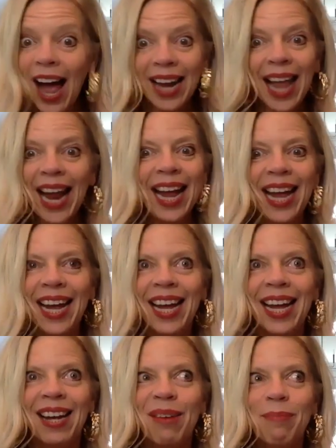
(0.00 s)
Like,
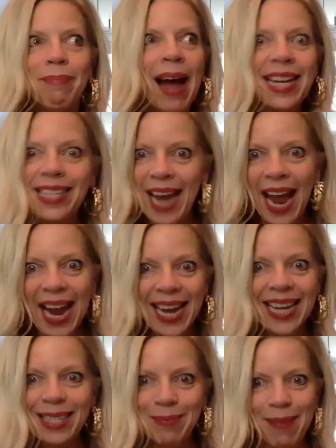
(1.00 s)
my day
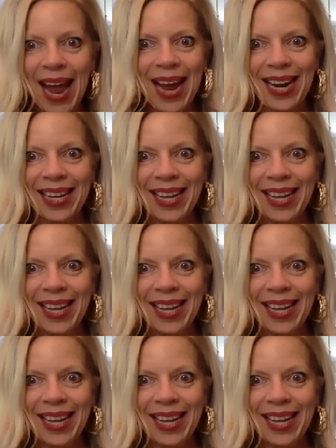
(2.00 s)
is made